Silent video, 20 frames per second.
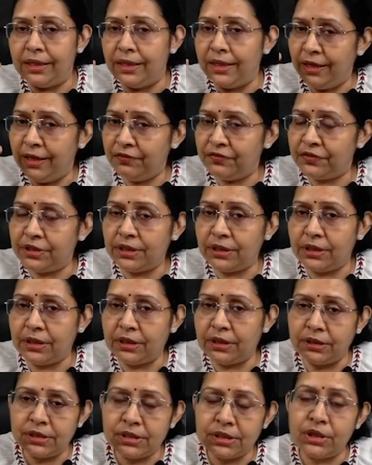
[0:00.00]
left
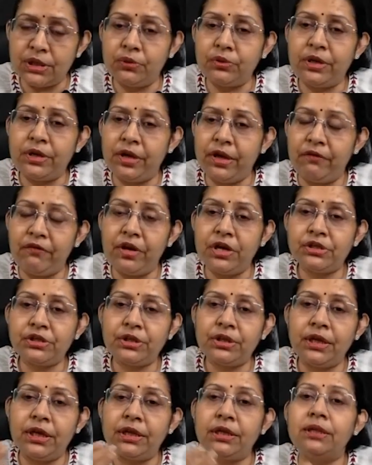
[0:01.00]
skewed
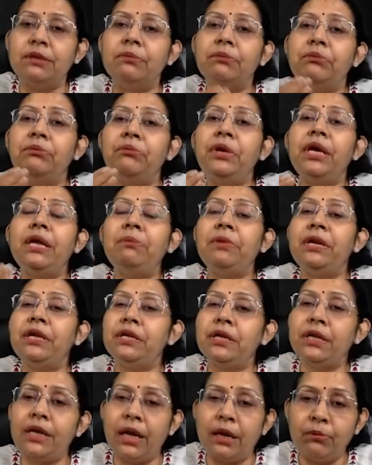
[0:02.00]
deviation in mean,
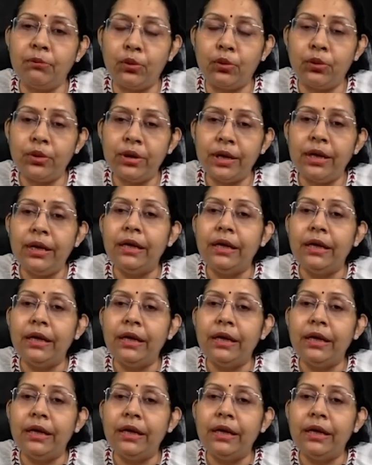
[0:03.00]
median and mode,